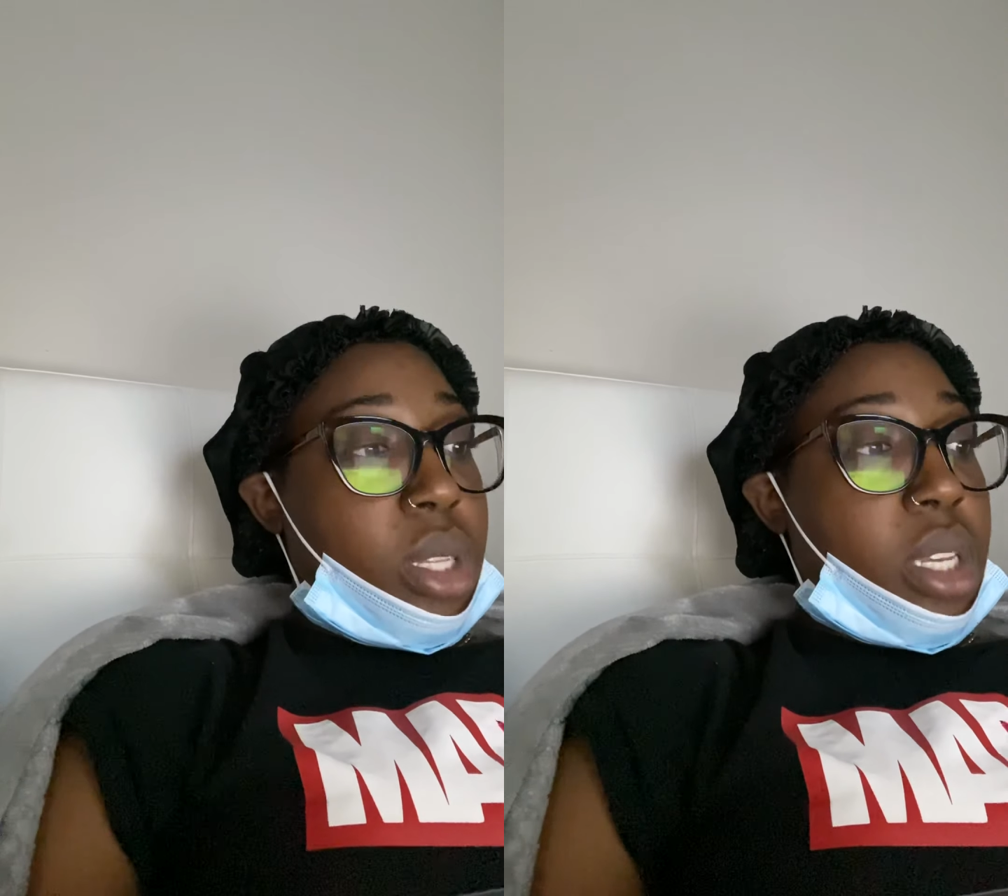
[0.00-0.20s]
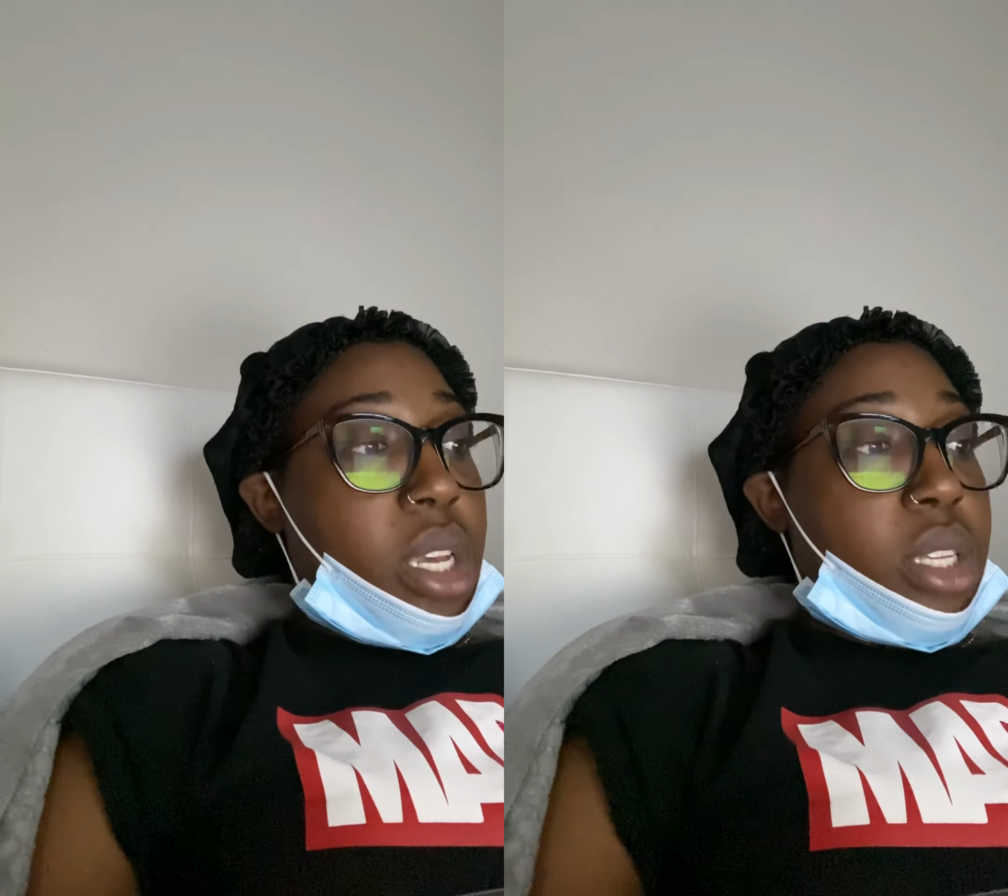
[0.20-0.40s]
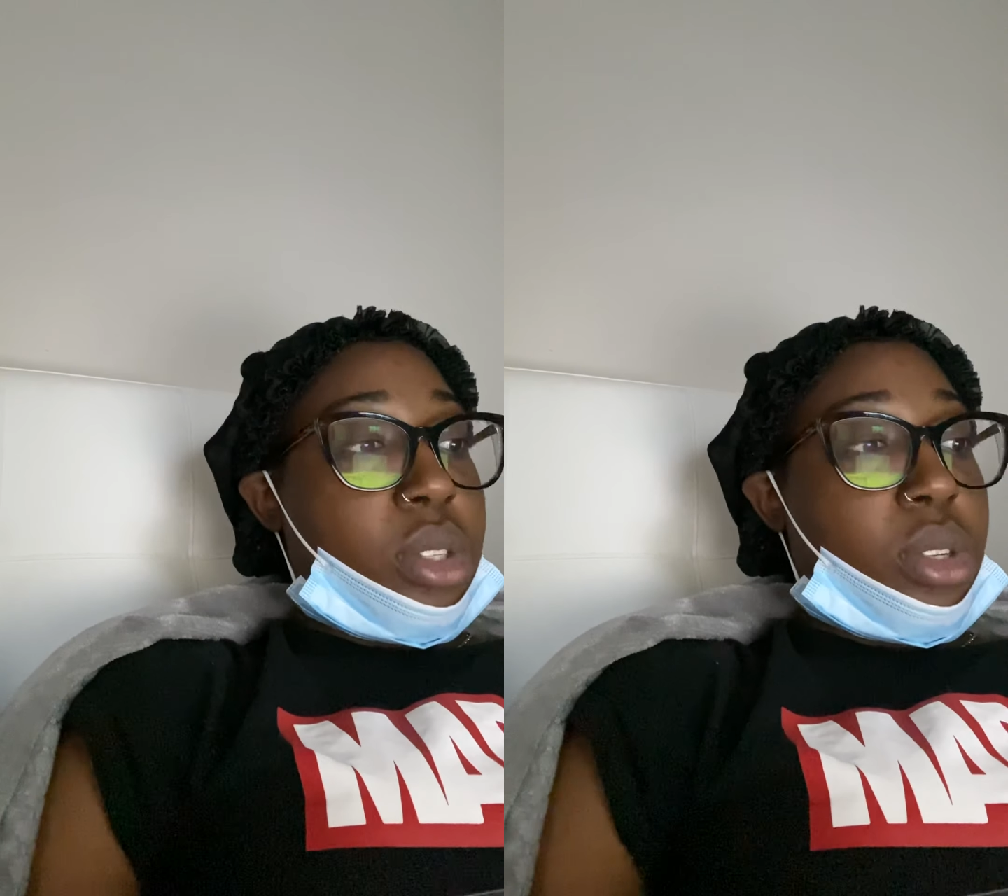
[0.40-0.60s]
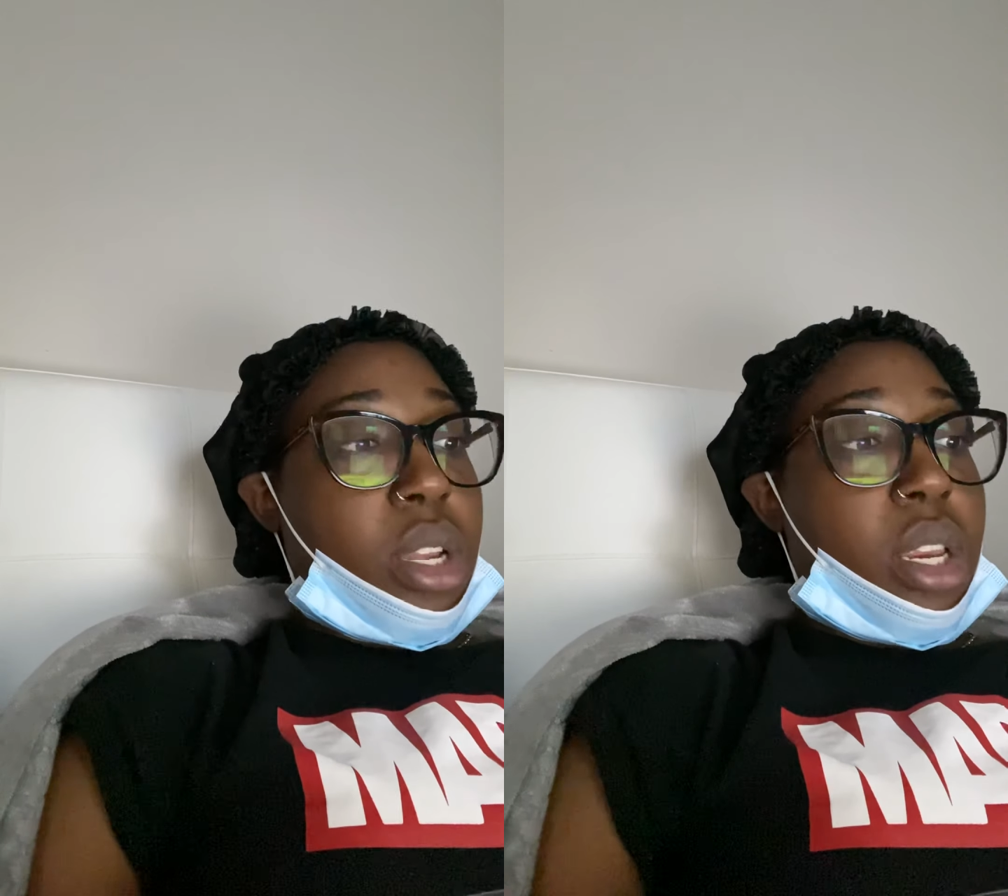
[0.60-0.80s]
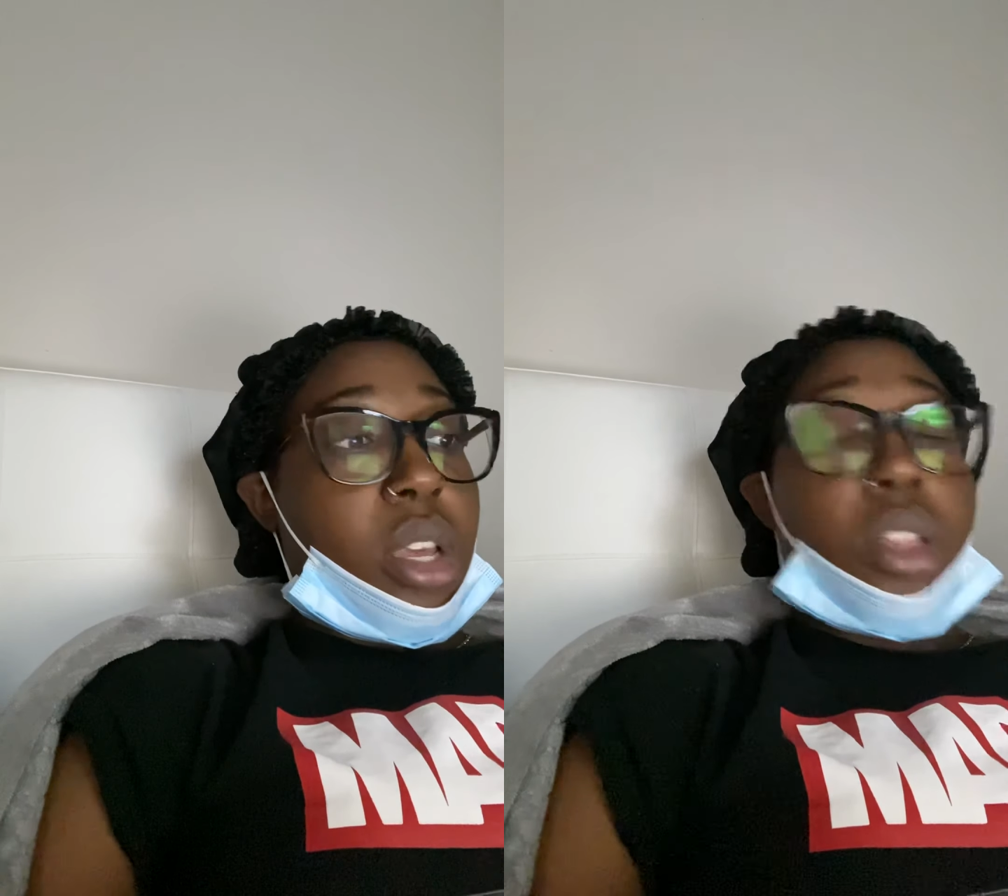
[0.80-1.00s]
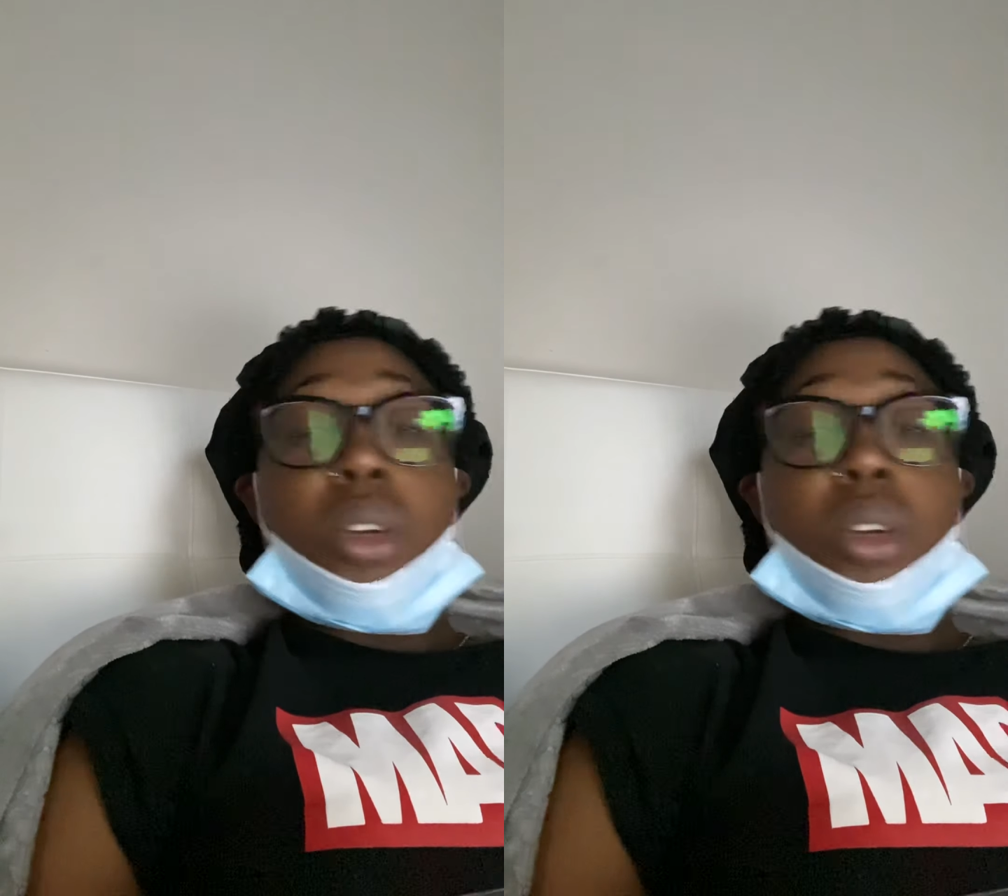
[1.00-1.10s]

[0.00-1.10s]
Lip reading: to answer any other